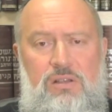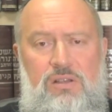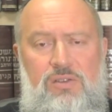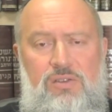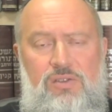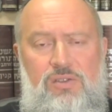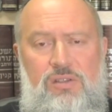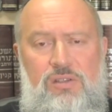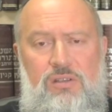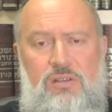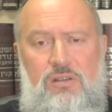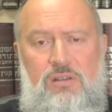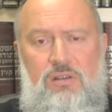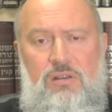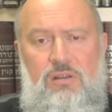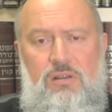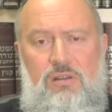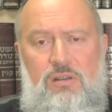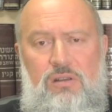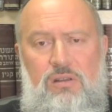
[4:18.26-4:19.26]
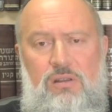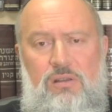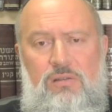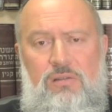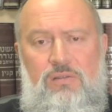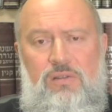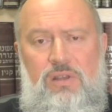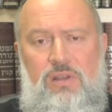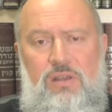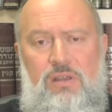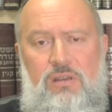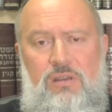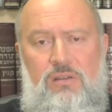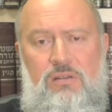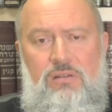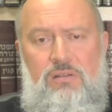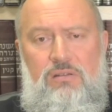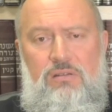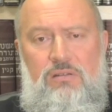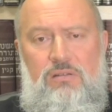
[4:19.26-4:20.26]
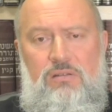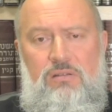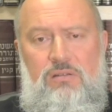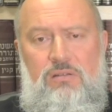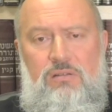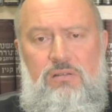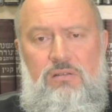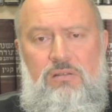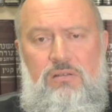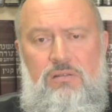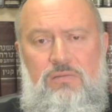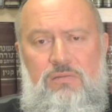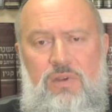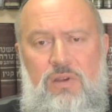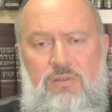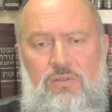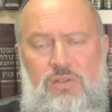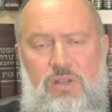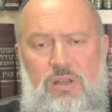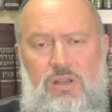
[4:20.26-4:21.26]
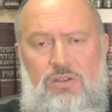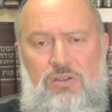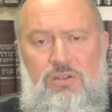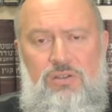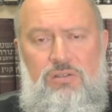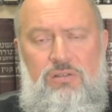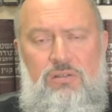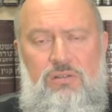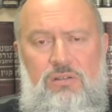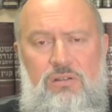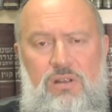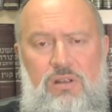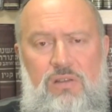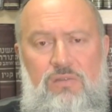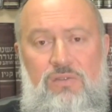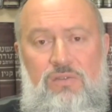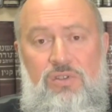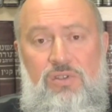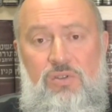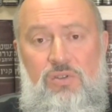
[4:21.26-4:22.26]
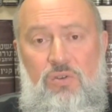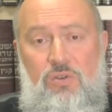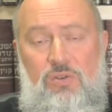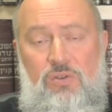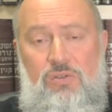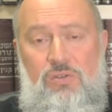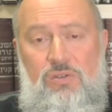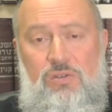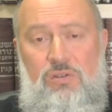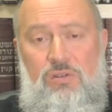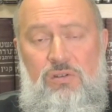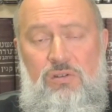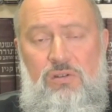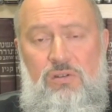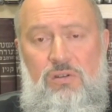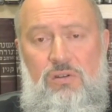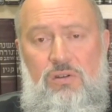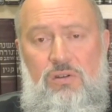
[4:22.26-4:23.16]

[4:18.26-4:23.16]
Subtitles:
is the foundation and the source